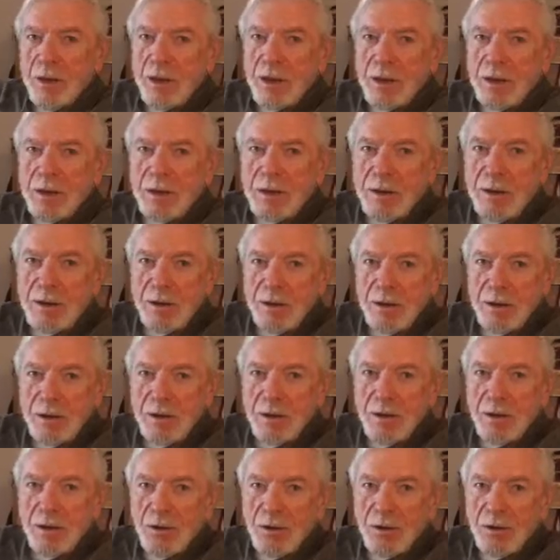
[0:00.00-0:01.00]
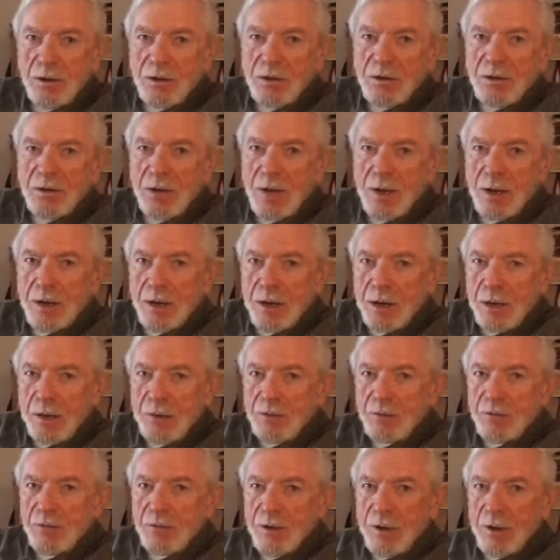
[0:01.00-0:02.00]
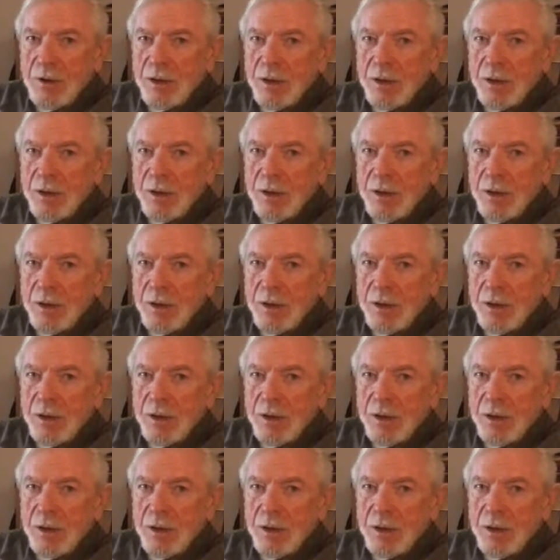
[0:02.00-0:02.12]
had long stockings,